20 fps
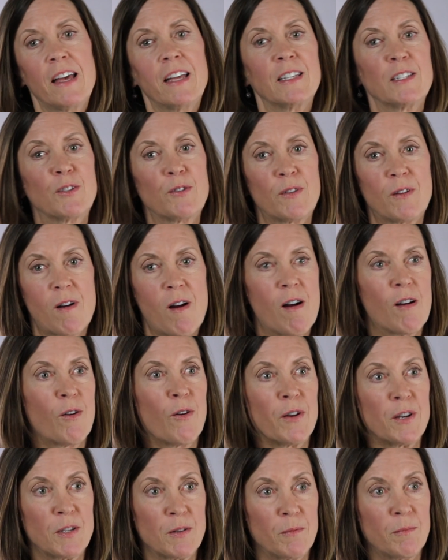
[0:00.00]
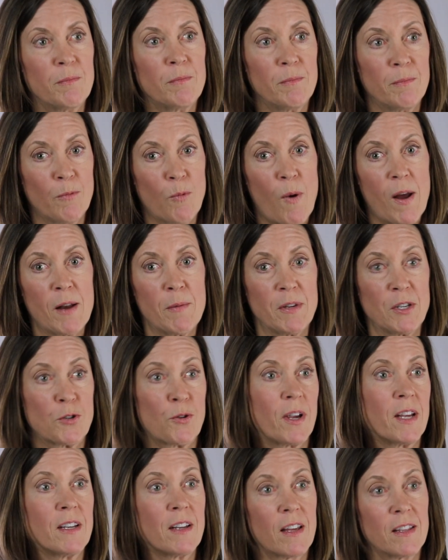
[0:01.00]
And so they're all going to want to be
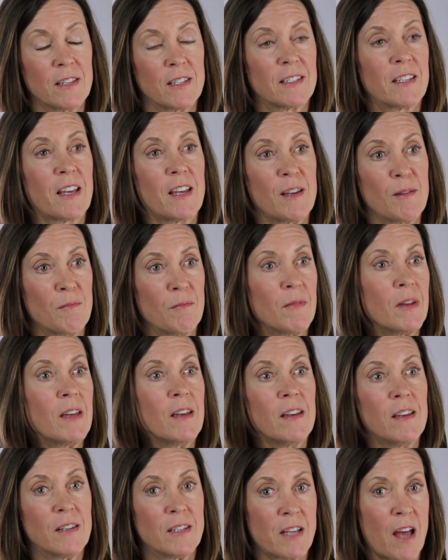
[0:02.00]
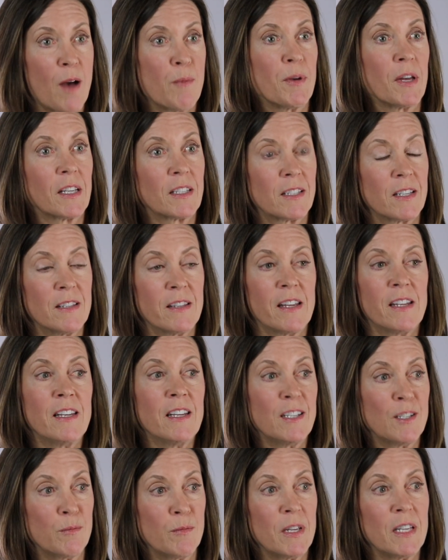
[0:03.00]
trained on the same topics, and they
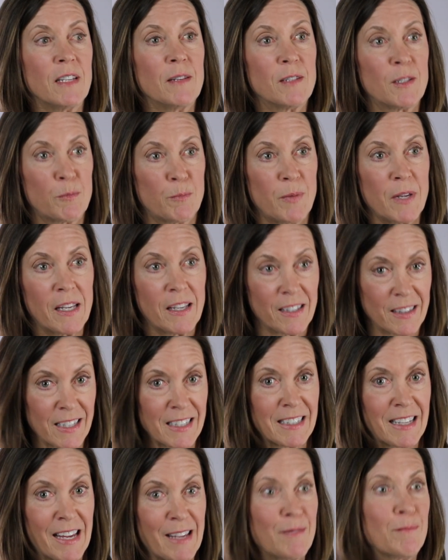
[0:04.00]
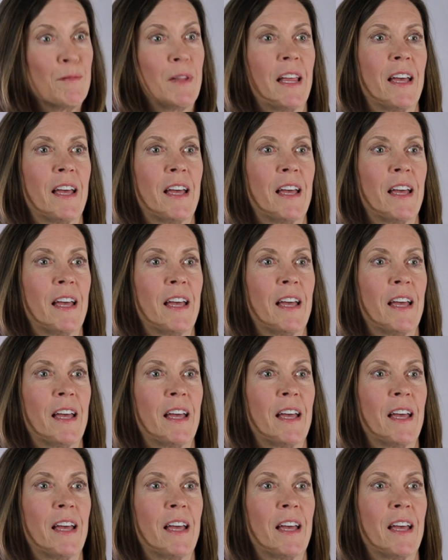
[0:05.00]
need to be speaking the same